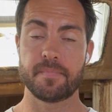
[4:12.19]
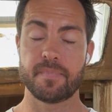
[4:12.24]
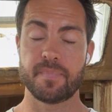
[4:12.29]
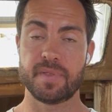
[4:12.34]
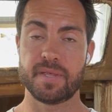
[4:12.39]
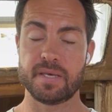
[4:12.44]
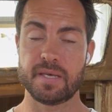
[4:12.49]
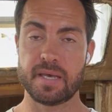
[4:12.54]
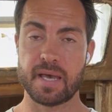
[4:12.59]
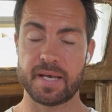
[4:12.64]

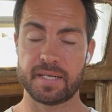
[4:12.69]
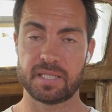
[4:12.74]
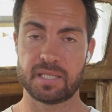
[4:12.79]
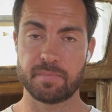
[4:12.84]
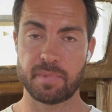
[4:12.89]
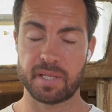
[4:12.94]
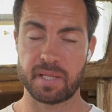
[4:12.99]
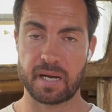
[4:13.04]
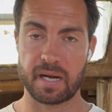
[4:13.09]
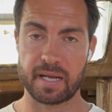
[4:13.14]
the
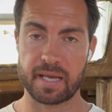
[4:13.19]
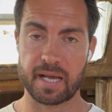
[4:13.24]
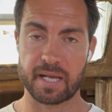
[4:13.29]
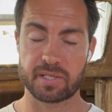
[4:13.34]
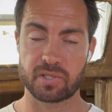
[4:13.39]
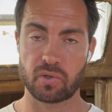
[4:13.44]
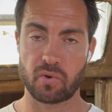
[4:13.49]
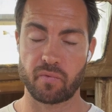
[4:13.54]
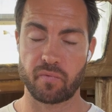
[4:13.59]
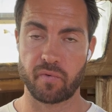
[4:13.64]
estimate that I
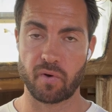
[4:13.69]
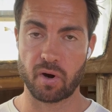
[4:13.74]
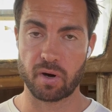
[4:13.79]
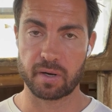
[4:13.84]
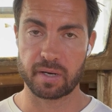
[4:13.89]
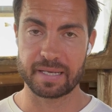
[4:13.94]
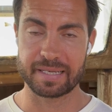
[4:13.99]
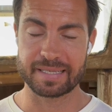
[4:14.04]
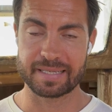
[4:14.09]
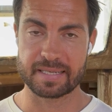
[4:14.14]
got so
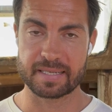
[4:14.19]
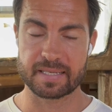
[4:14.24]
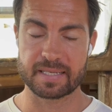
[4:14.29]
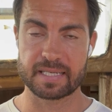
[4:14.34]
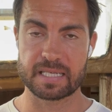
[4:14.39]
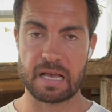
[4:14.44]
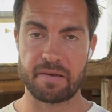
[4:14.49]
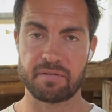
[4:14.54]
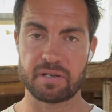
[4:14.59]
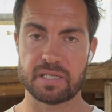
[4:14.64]
far is
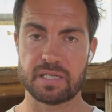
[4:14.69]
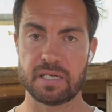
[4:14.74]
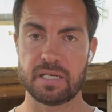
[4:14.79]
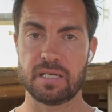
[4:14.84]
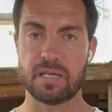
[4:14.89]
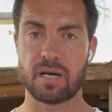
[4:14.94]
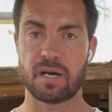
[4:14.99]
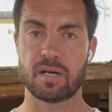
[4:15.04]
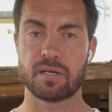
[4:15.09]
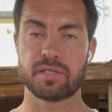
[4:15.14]

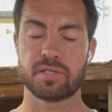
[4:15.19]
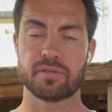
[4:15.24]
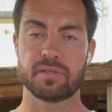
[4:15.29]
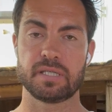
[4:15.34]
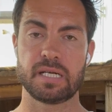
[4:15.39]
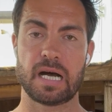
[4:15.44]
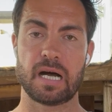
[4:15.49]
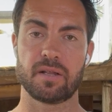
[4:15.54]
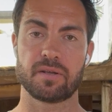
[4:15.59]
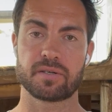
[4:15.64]

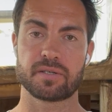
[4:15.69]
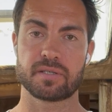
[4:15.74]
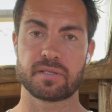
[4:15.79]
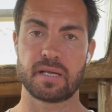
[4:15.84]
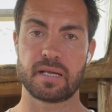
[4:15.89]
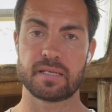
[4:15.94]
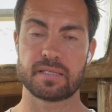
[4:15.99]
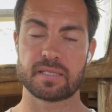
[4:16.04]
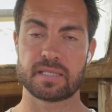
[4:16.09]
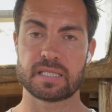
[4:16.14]
$1,700.
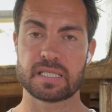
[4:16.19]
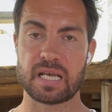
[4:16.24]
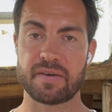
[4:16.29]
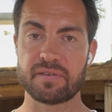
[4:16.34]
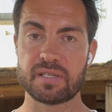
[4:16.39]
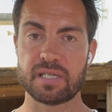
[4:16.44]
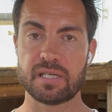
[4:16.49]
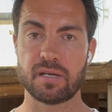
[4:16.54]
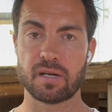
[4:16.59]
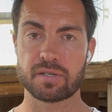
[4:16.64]
That it's a
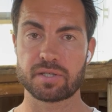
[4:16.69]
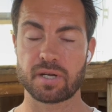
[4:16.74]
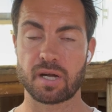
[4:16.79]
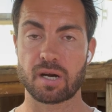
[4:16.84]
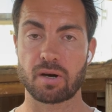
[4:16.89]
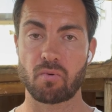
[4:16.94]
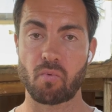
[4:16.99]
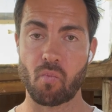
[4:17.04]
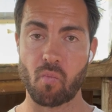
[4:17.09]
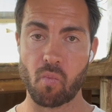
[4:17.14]

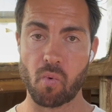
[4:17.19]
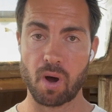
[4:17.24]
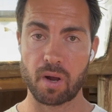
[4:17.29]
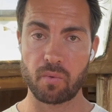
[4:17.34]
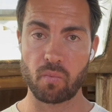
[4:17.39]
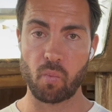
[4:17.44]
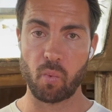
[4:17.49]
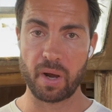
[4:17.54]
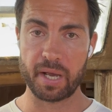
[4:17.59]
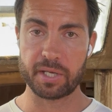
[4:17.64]
$1,700
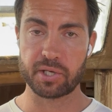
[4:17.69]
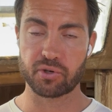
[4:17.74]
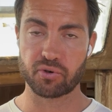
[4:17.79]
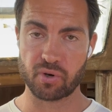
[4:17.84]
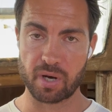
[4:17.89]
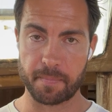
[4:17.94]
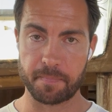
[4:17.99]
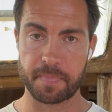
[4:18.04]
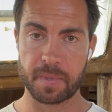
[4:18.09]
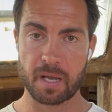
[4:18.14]
one-way
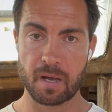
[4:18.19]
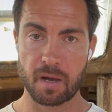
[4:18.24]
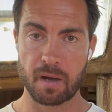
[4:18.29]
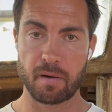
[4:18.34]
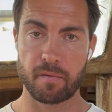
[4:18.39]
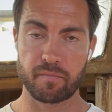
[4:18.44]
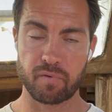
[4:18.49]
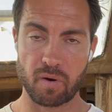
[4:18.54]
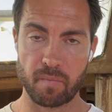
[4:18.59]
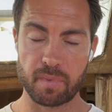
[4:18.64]
trip
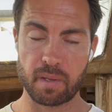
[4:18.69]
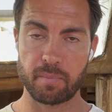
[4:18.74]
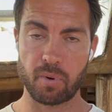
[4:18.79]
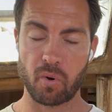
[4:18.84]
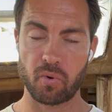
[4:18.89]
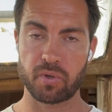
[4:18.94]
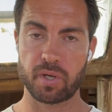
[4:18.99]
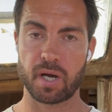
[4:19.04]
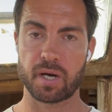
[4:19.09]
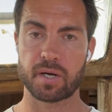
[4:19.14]
from the
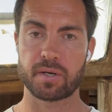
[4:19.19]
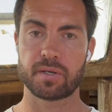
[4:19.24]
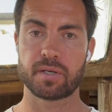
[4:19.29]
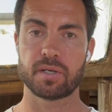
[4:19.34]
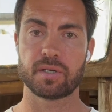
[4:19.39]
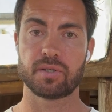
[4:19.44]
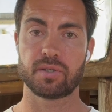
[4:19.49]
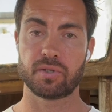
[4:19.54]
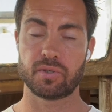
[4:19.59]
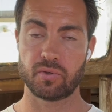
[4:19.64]
boatyard
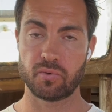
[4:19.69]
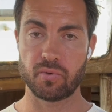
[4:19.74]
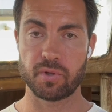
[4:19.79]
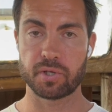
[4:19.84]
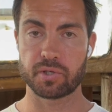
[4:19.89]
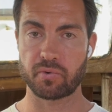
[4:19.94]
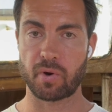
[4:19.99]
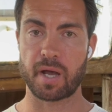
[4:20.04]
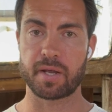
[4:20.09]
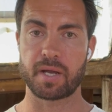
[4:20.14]
to the
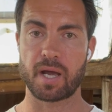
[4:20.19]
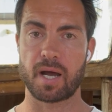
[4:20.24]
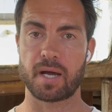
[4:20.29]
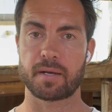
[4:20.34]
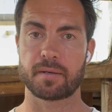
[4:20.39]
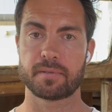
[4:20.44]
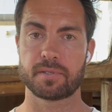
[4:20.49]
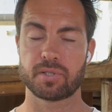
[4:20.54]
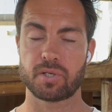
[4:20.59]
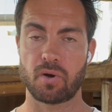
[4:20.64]
dry dock.
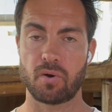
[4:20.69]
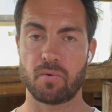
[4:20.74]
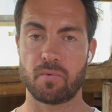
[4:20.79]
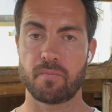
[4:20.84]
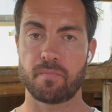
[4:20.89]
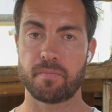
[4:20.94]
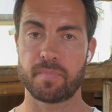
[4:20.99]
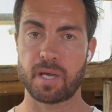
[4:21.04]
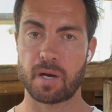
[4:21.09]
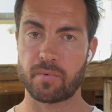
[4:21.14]
So
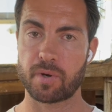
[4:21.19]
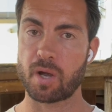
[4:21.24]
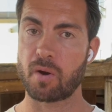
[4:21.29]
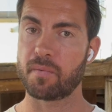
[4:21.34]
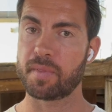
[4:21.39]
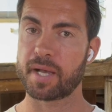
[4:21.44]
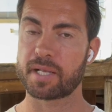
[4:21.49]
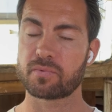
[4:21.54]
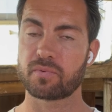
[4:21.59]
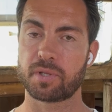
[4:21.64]
there we go.
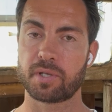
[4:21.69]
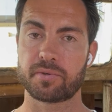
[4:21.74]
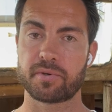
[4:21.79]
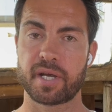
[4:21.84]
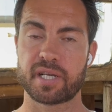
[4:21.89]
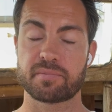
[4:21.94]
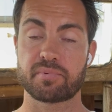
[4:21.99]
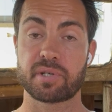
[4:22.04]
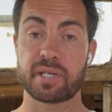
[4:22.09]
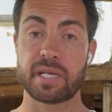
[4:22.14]
That's what the
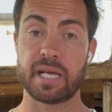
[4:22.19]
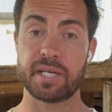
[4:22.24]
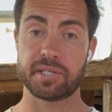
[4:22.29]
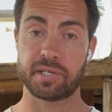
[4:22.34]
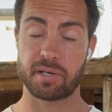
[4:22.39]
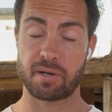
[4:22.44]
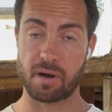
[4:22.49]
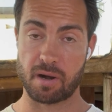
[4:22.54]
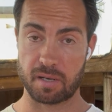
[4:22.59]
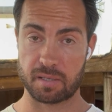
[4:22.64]

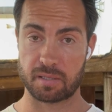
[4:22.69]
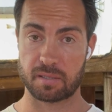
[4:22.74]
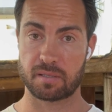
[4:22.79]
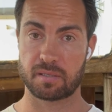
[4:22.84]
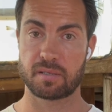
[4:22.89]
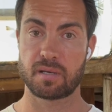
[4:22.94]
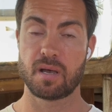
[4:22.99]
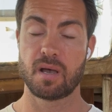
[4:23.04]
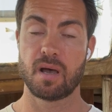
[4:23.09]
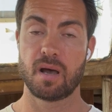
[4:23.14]
transportation
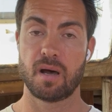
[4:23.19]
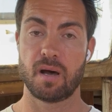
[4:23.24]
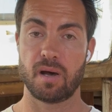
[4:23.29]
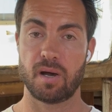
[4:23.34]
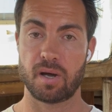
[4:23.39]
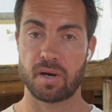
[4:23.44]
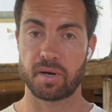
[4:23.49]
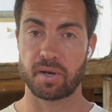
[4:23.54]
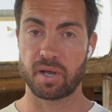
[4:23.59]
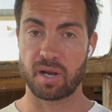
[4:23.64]
costs
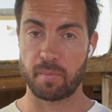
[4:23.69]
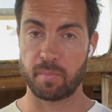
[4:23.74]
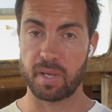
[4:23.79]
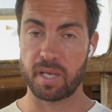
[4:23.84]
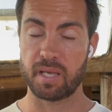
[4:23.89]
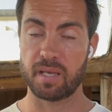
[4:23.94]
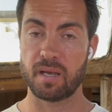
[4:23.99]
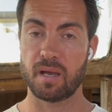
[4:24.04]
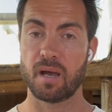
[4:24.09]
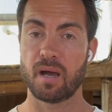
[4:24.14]
are going to
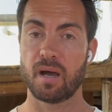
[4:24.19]
be